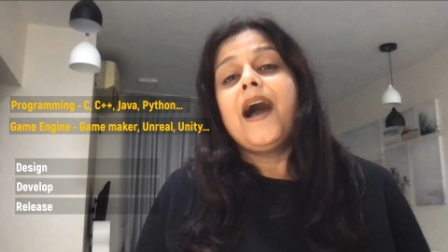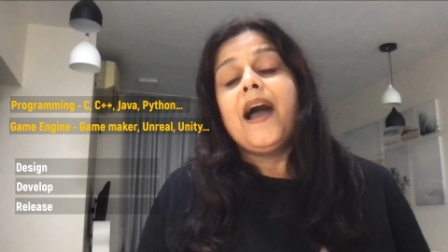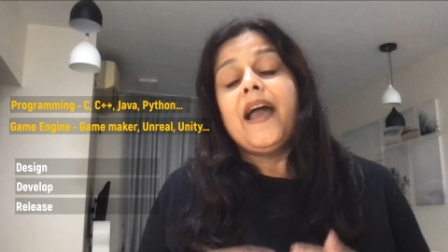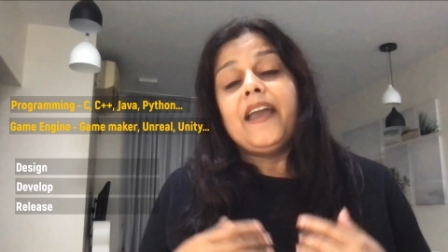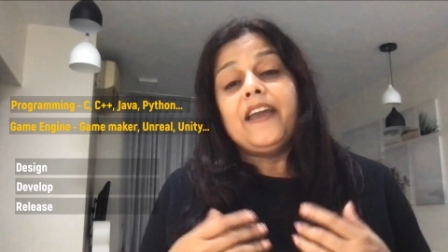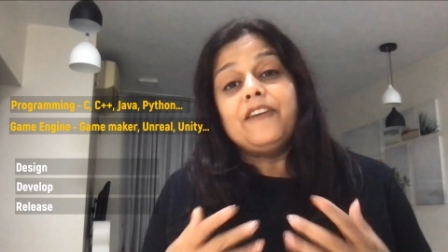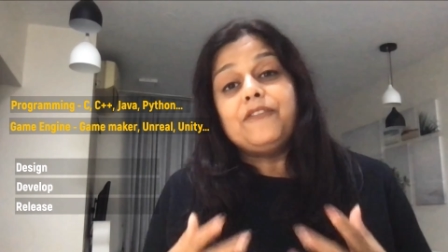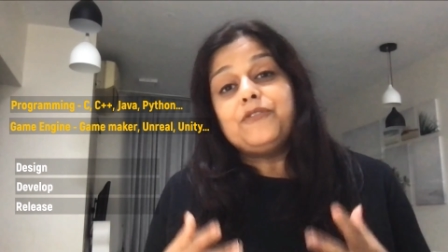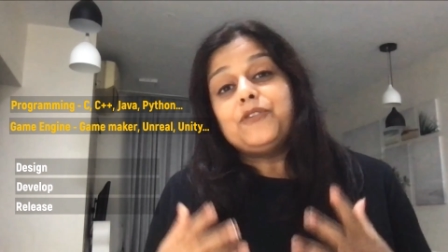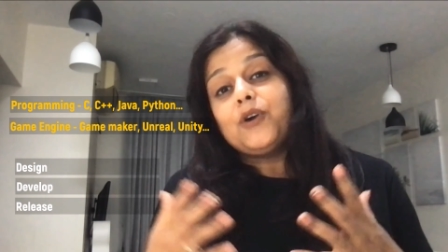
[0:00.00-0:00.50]

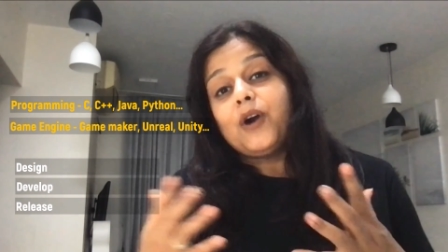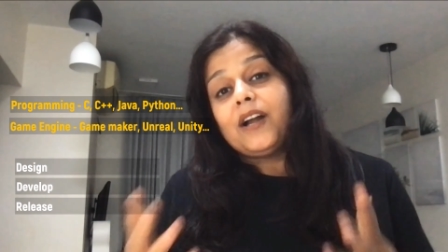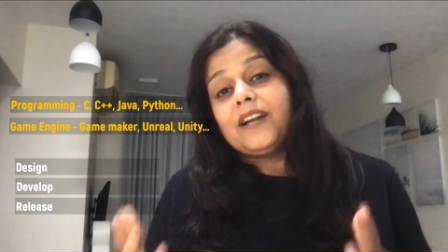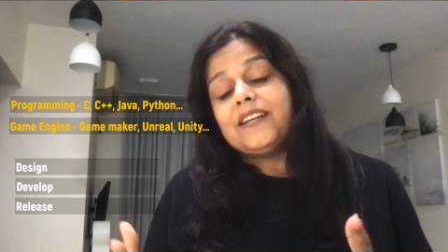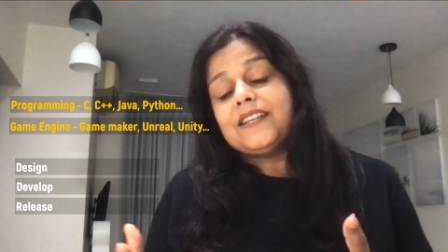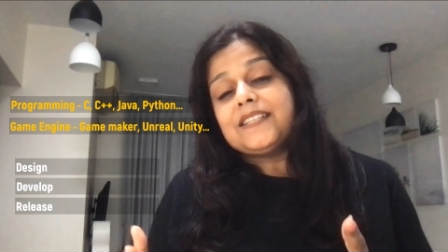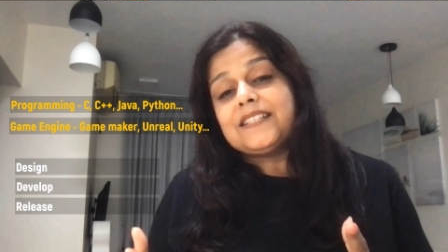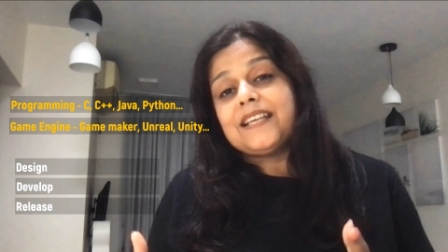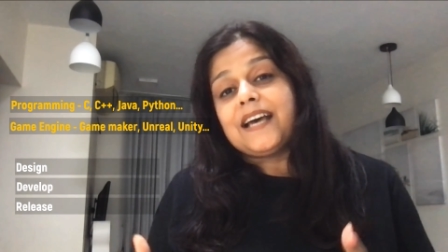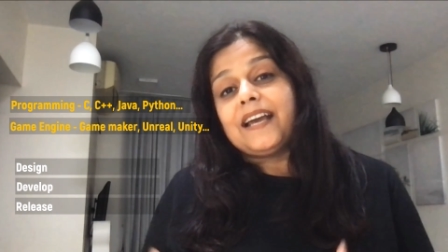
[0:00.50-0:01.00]
if you are
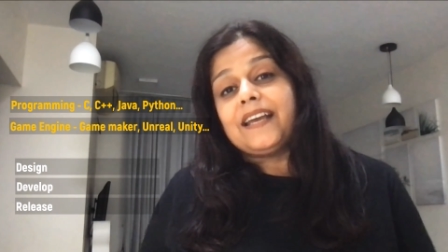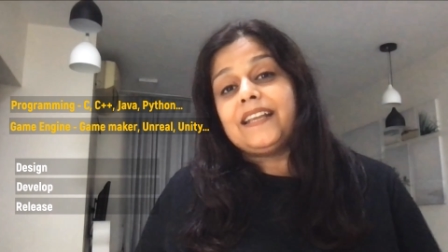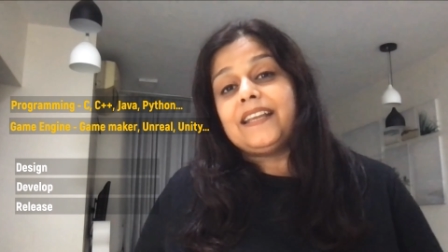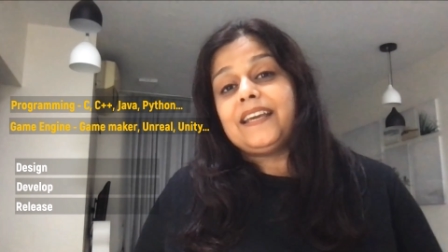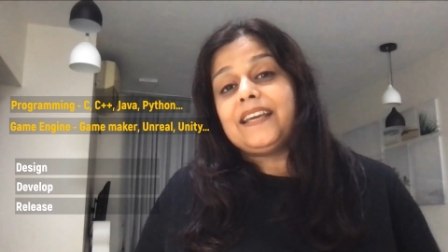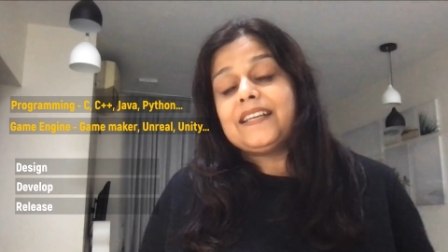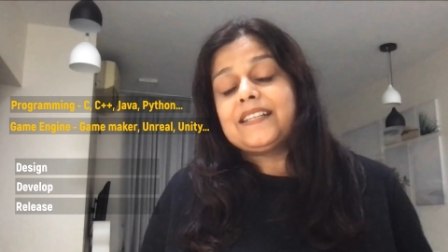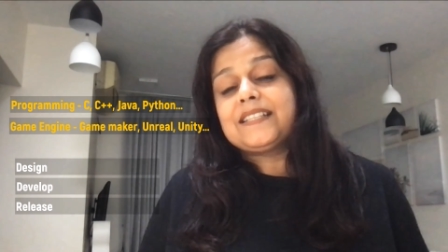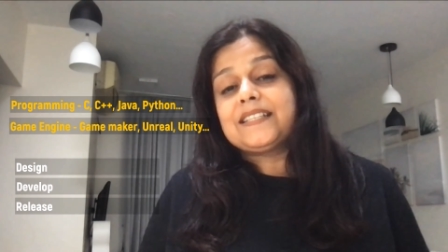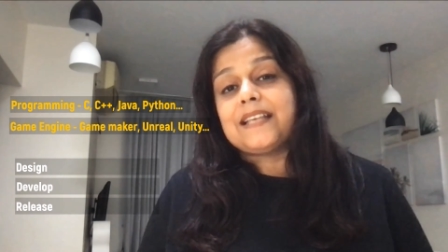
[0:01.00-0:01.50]

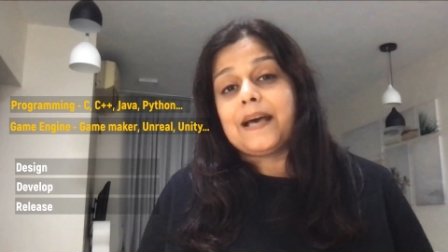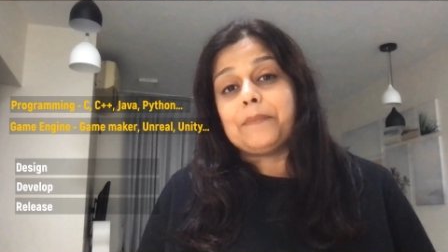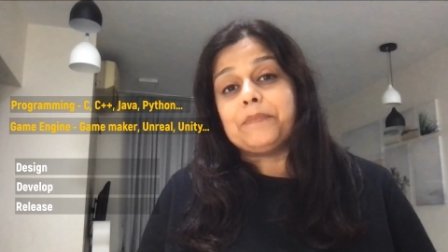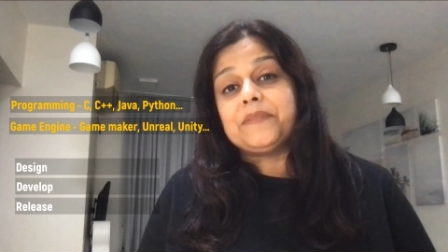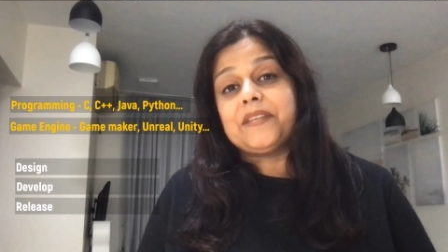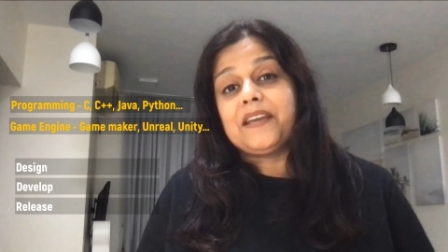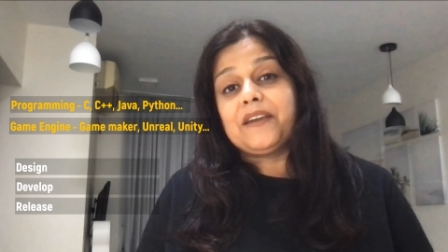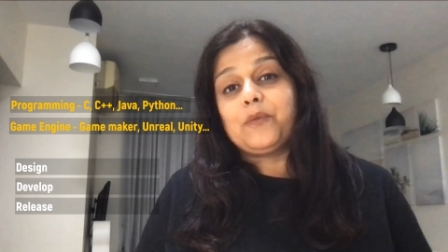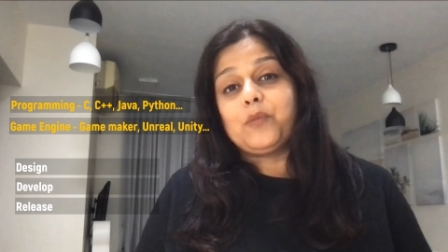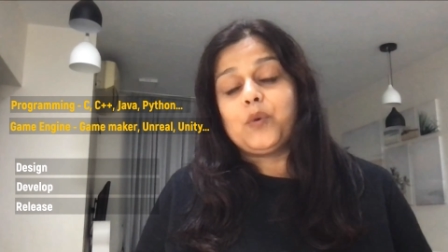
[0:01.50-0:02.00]
designing
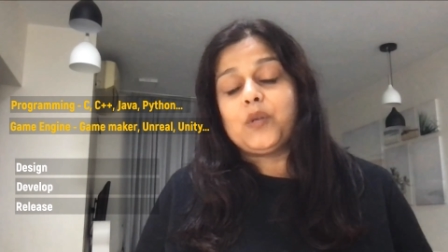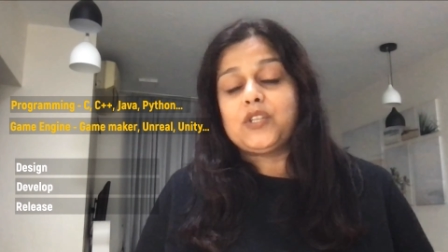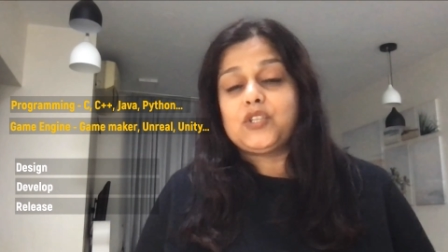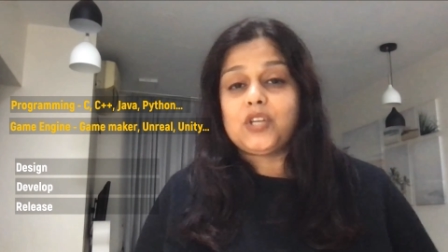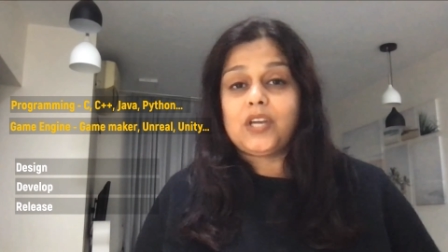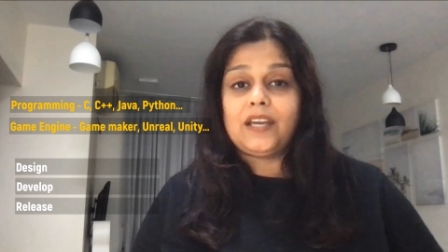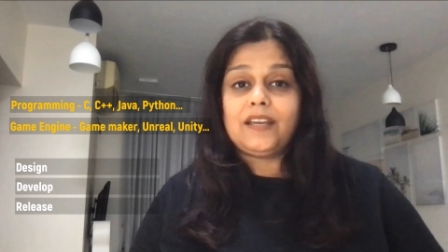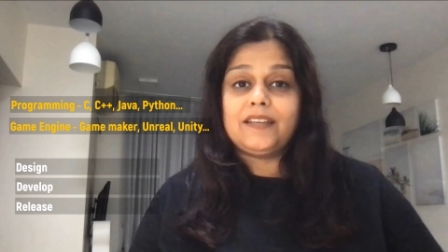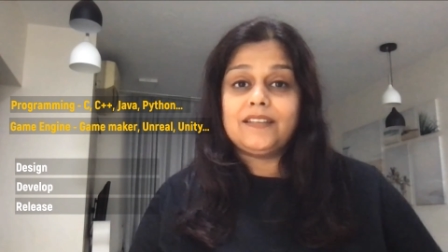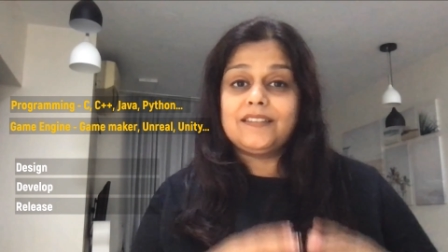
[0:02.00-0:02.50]
something which
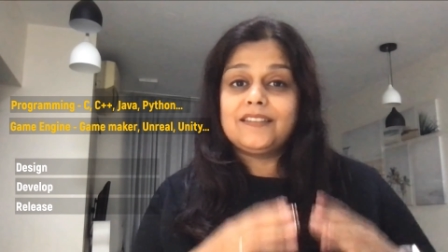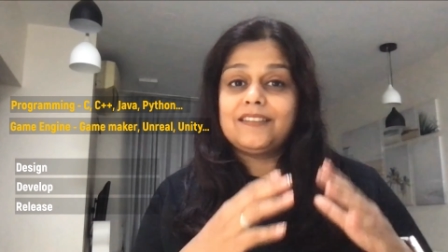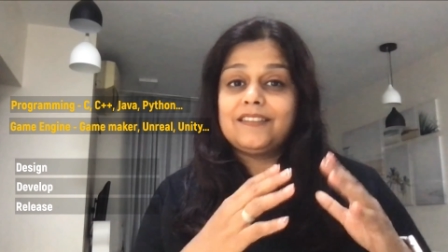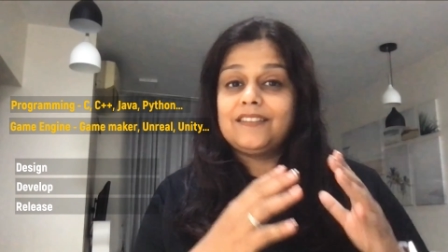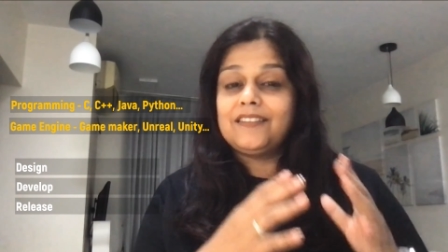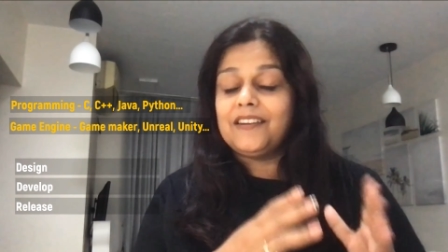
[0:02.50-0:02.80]
is